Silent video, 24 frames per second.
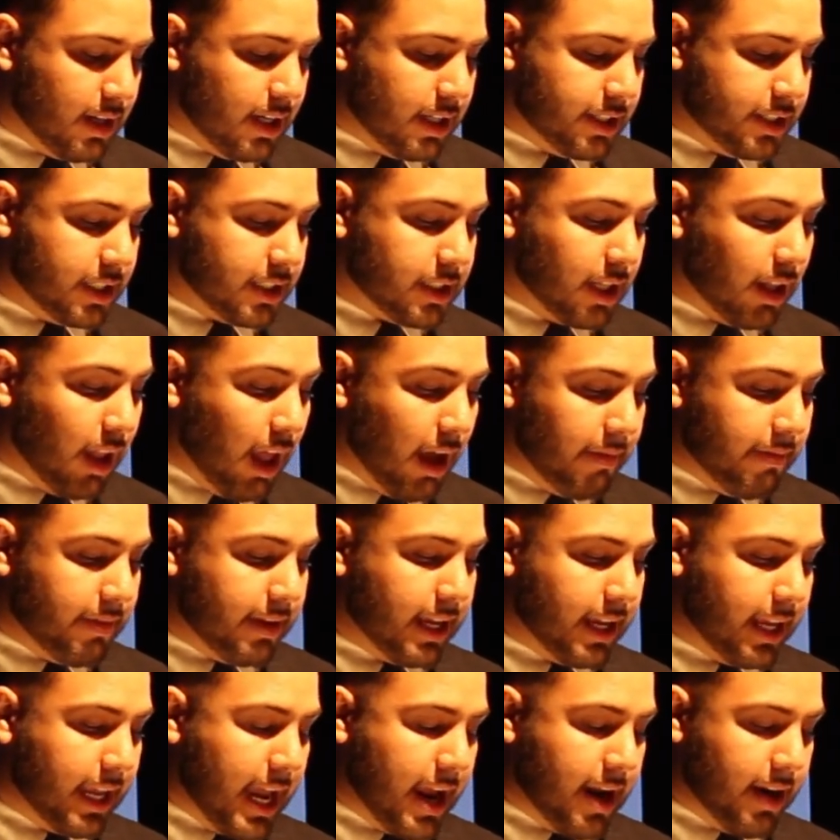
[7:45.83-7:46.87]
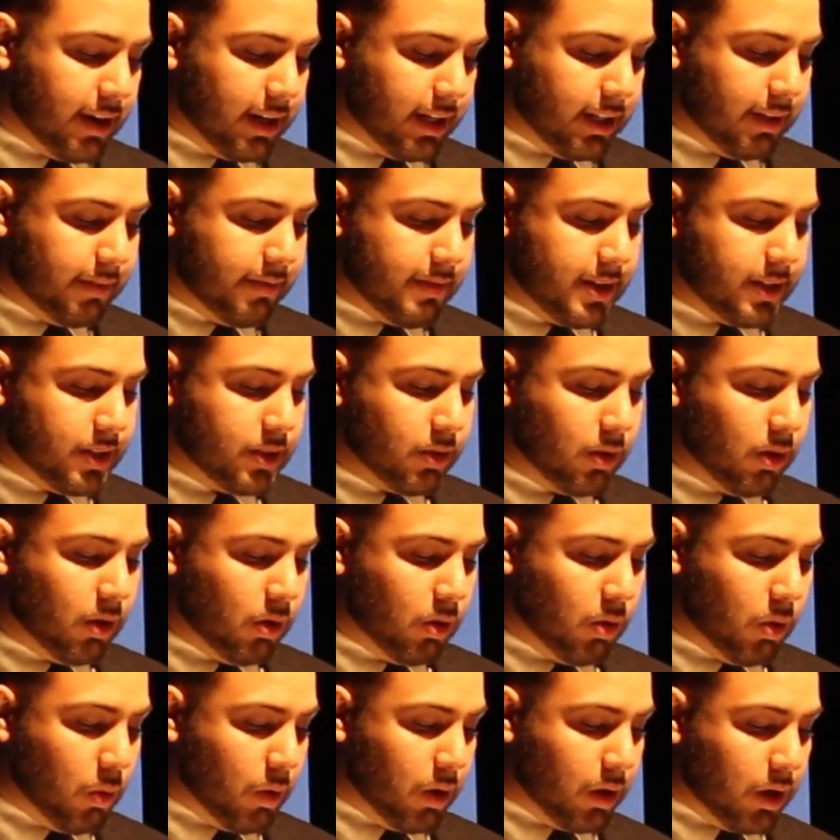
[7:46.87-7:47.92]
She's a loving and caring individual
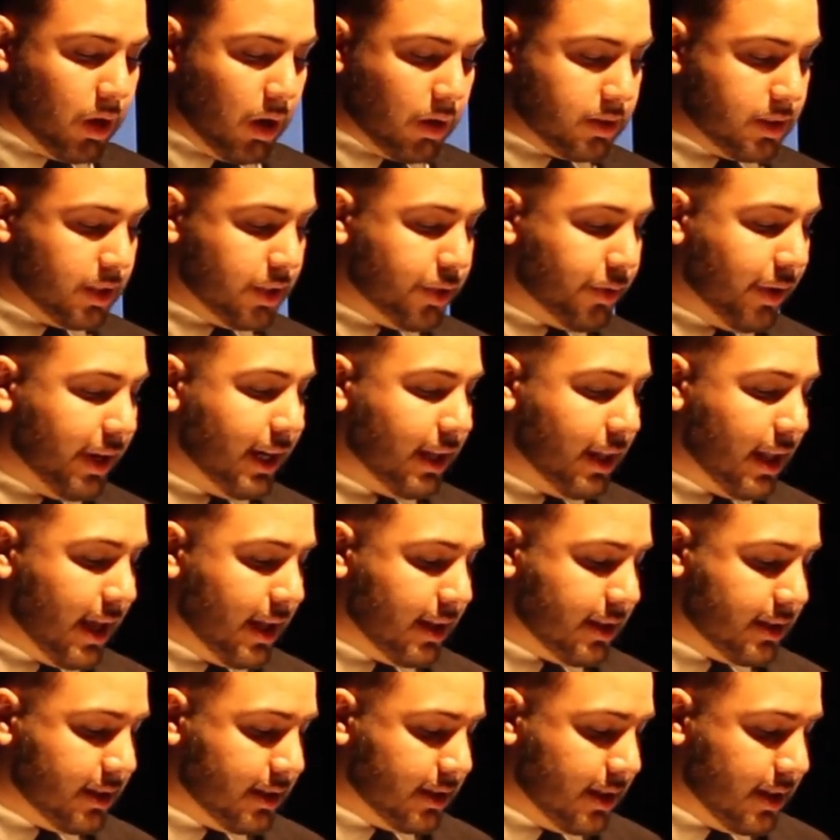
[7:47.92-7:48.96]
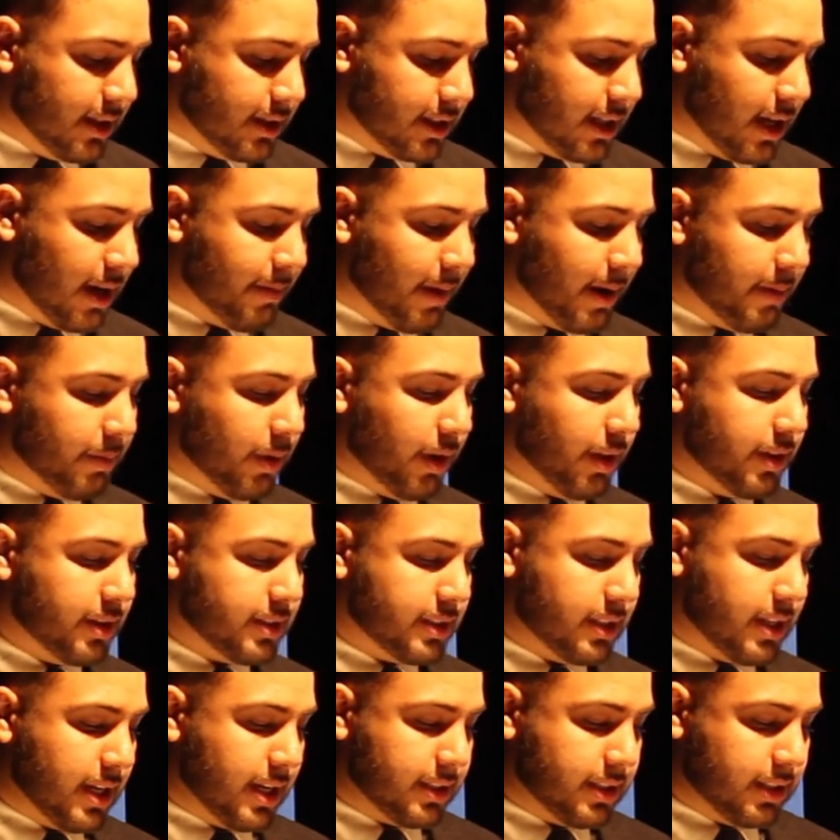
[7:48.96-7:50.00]
who will go to great lengths to help my brothers
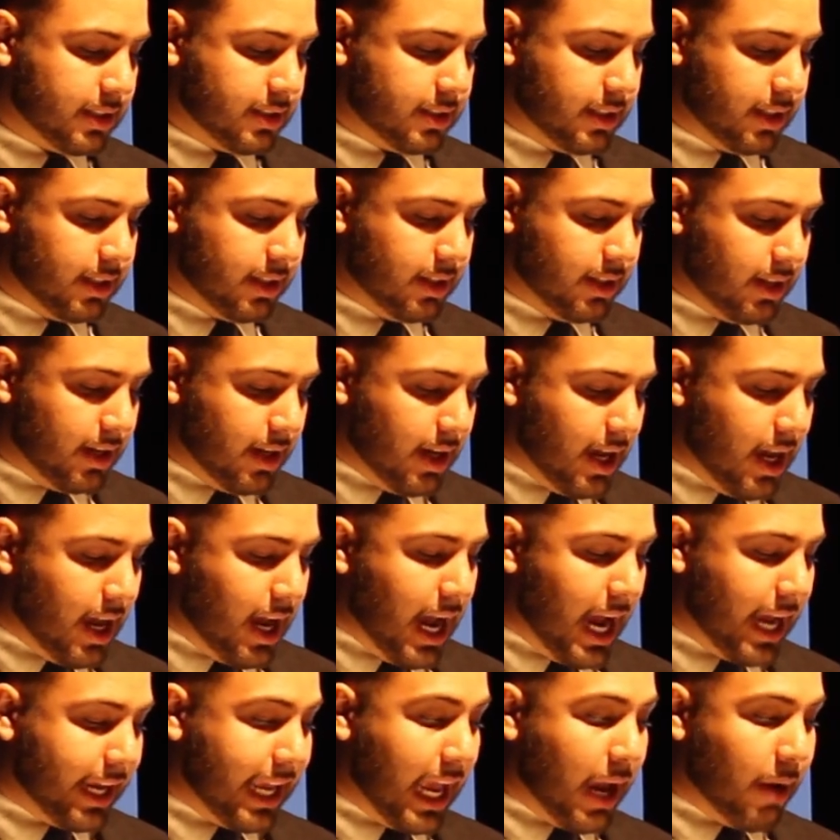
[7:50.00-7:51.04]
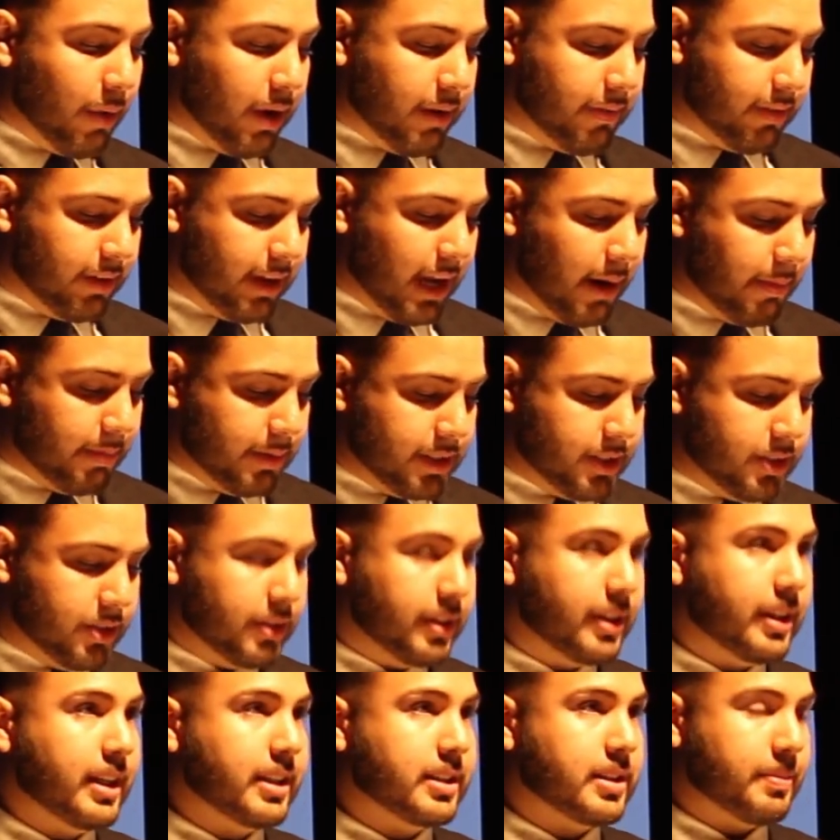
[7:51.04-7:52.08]
and I succeed. I can't wait for the
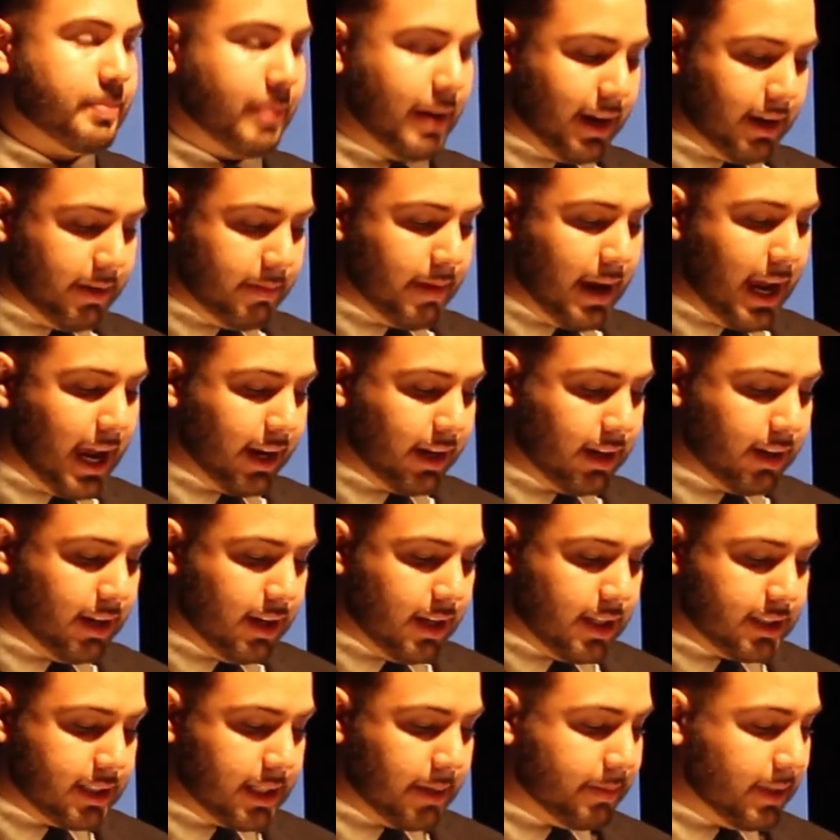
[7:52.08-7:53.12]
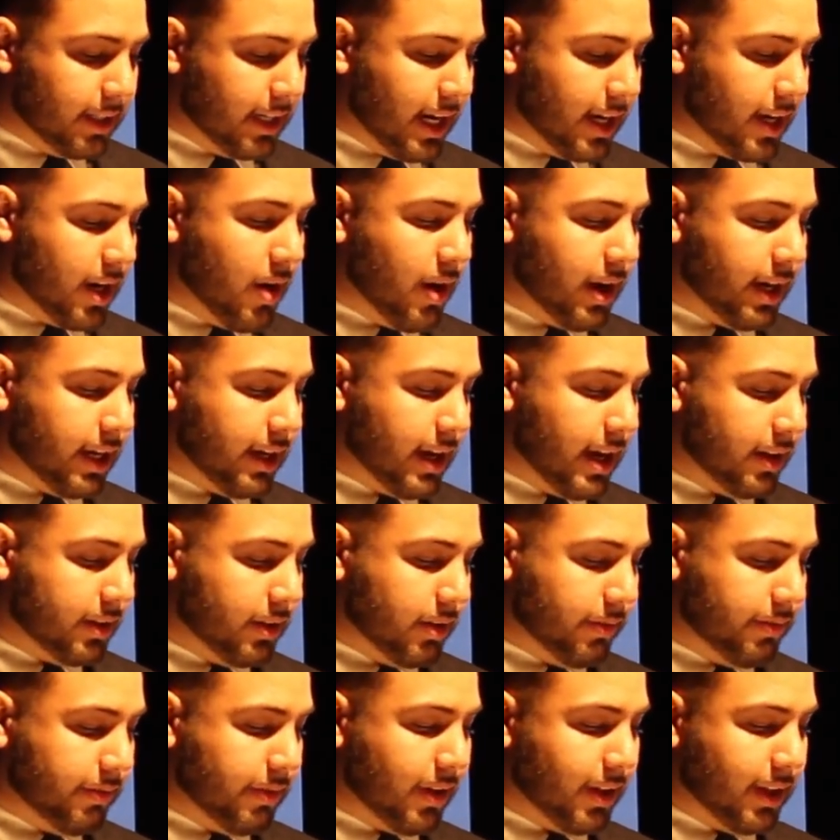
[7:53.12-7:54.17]
opportunity to pay her back, something I know I cannot
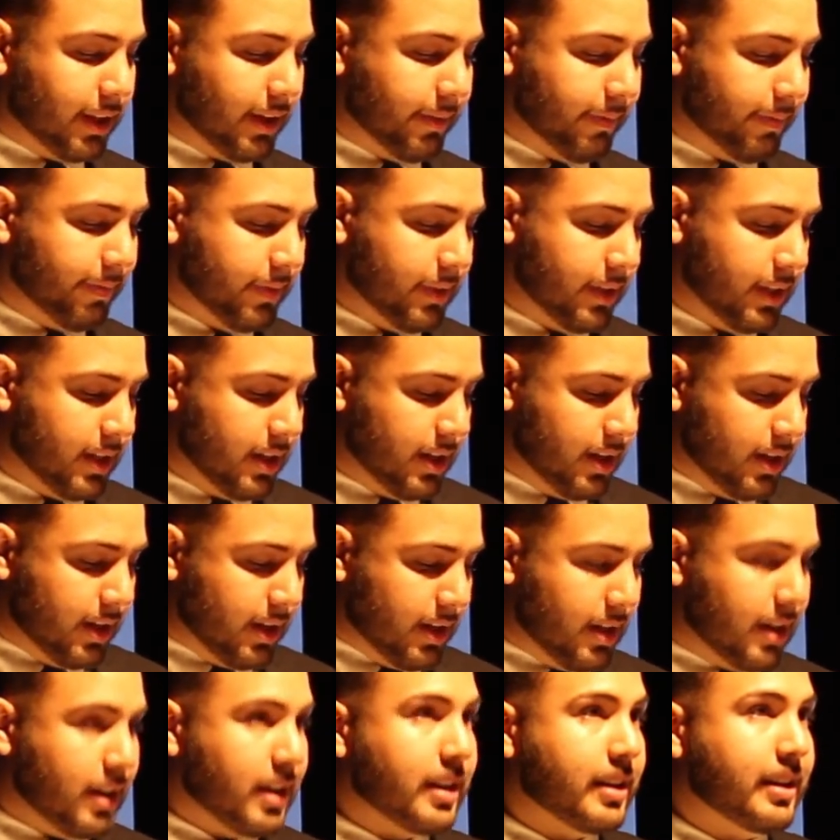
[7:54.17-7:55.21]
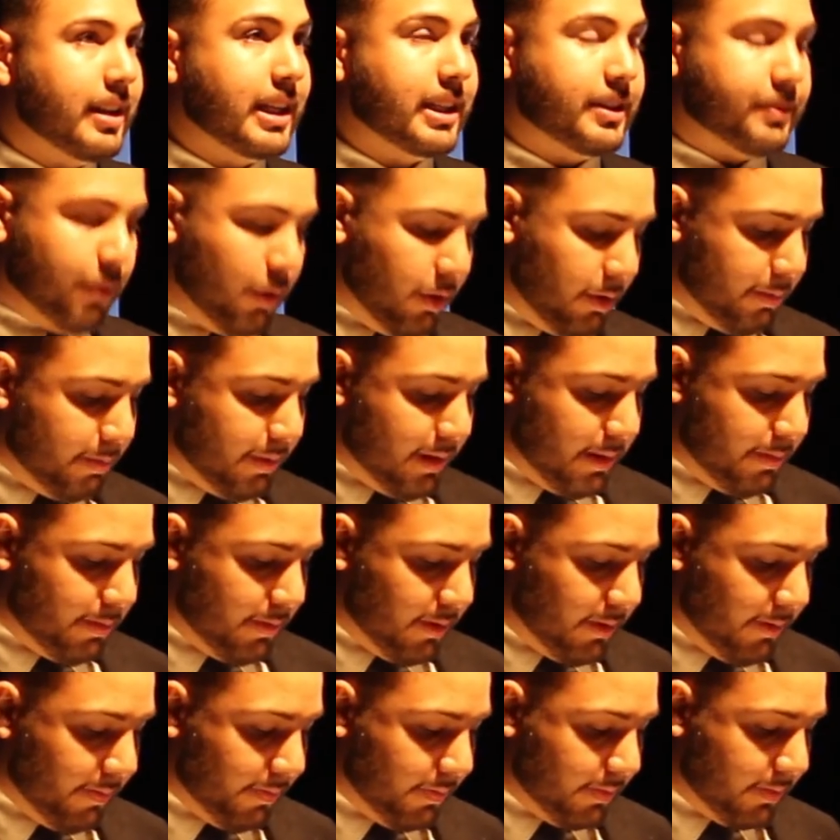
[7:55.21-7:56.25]
do fully. These 4
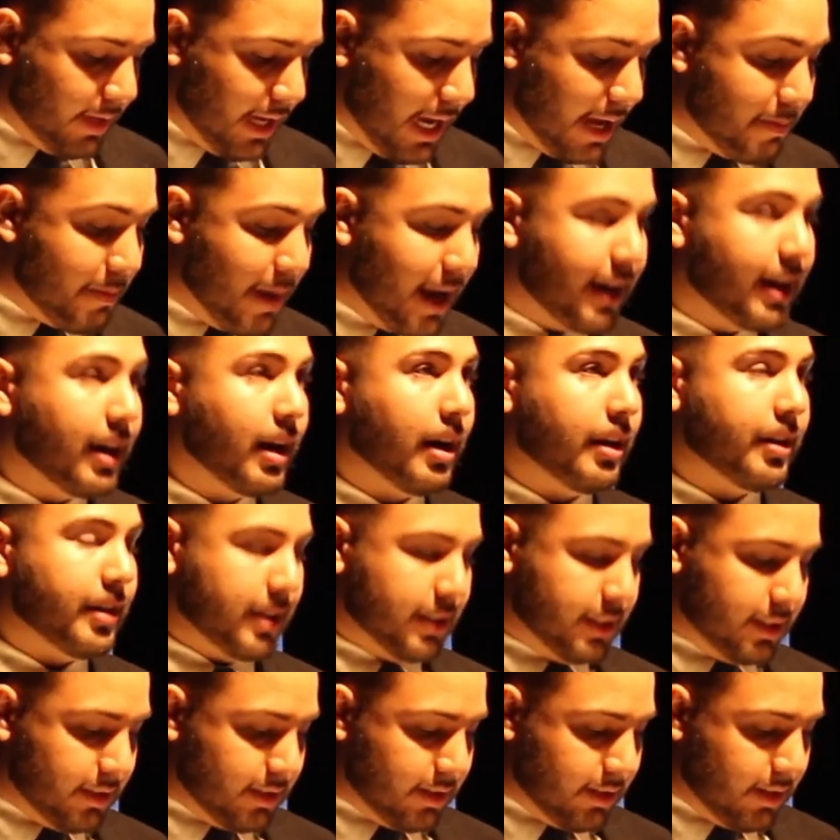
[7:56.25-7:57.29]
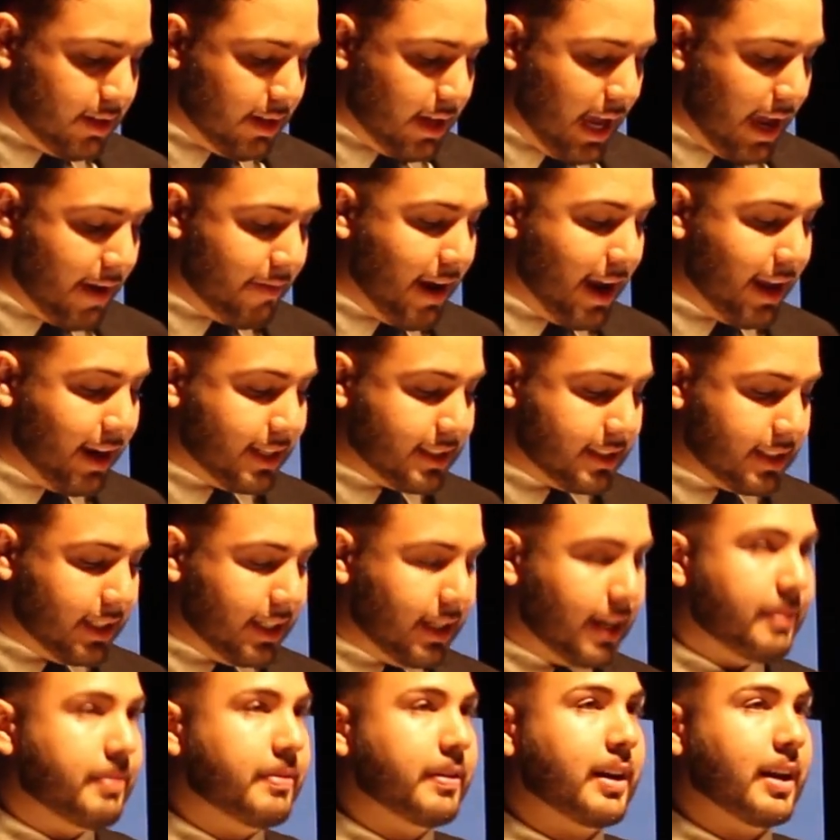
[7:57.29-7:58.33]
people, and many others, have had a
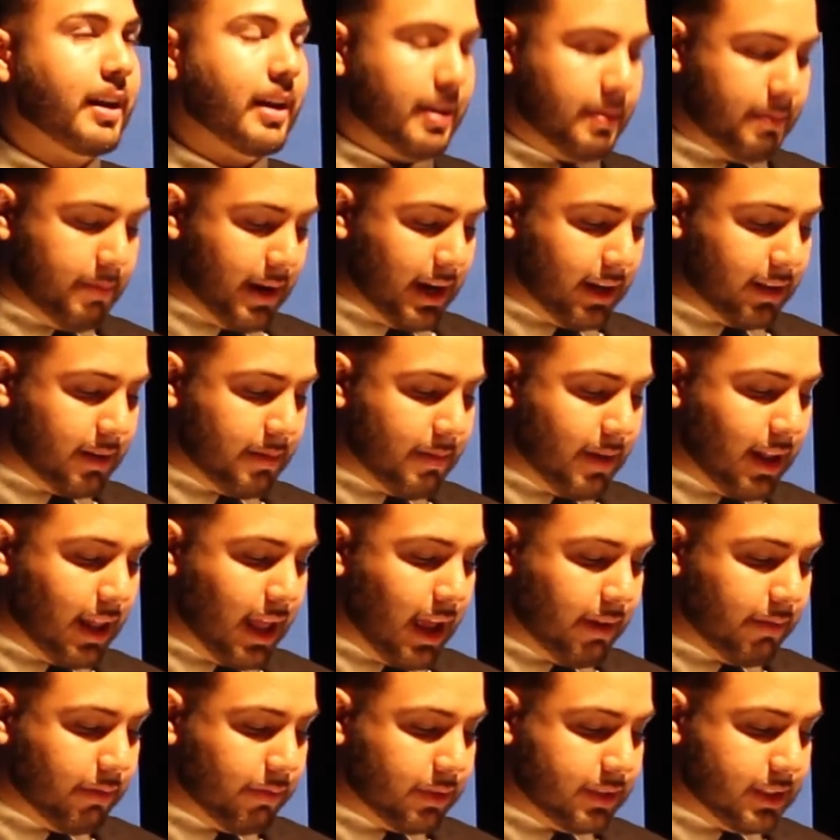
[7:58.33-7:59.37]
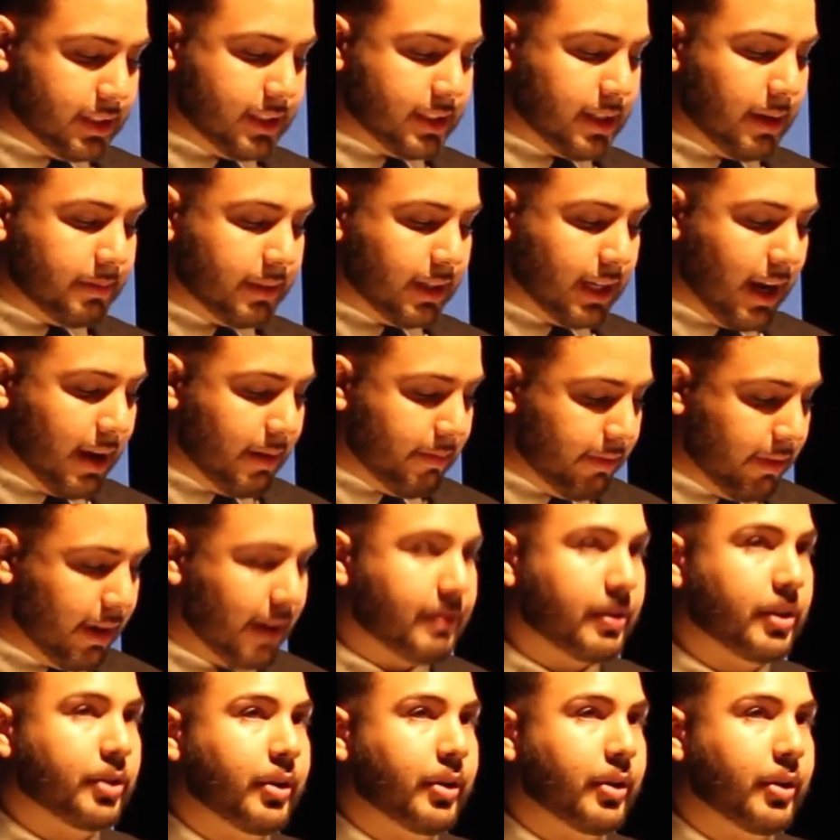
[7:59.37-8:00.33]
significant impact on my life, which is something I am forever